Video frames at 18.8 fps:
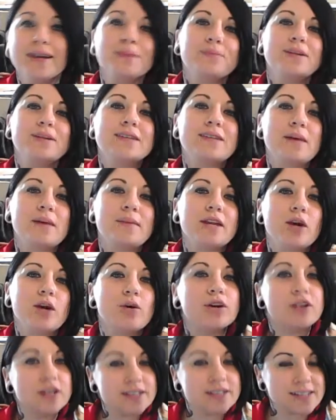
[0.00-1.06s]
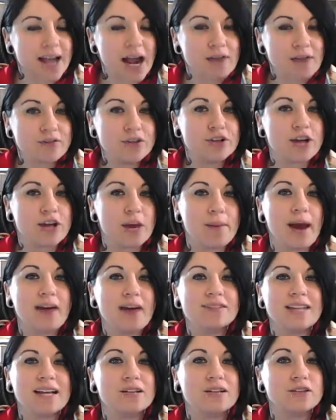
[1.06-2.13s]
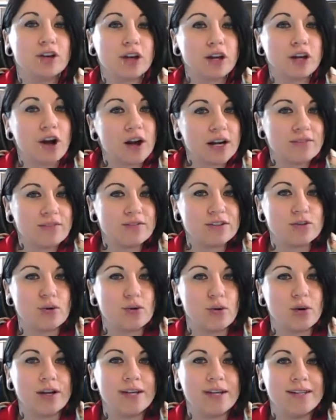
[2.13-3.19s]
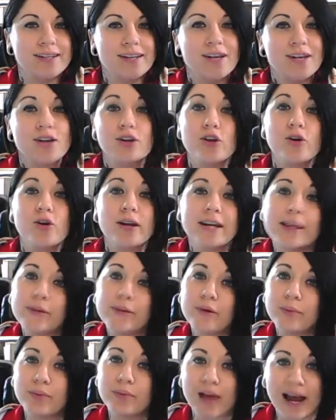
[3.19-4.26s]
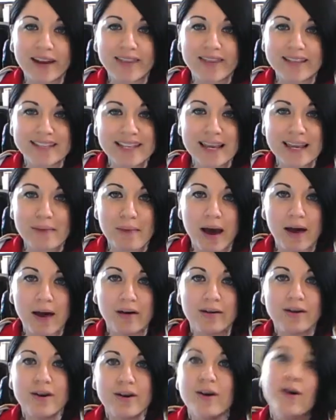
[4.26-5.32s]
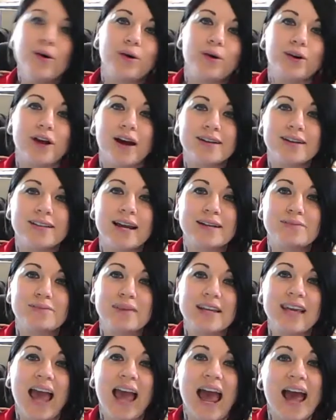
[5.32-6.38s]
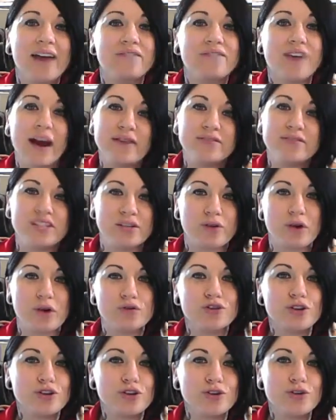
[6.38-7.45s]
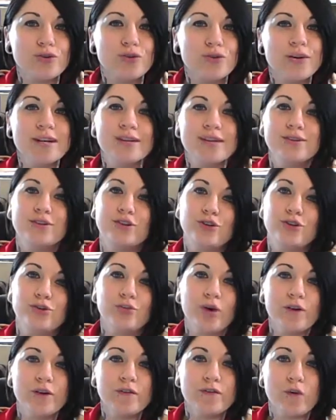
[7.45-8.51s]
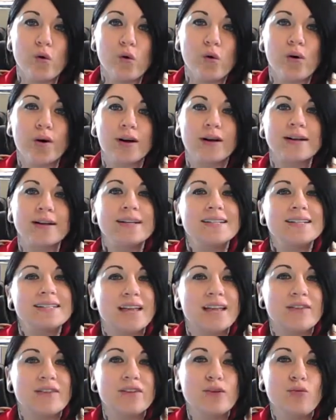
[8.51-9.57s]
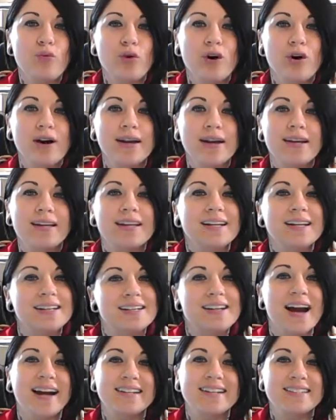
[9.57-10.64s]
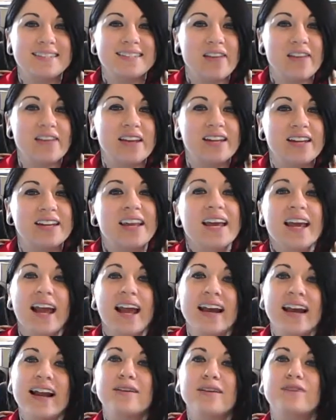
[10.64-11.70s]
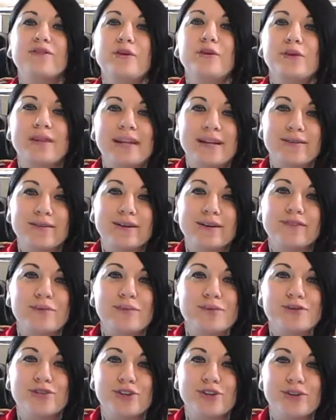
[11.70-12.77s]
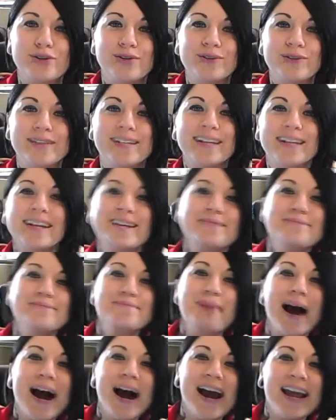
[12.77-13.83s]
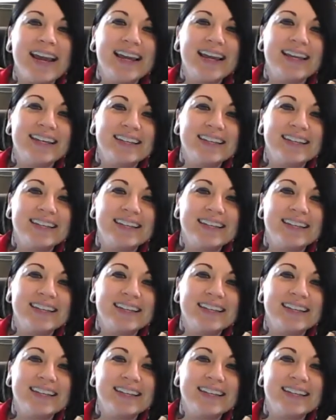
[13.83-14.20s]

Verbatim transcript: Please let me know a good time for you to come out and take a look at our inventory. You can either reply to this email or contact me at 502-214-7197 and I look forward to hearing from you soon. Bye!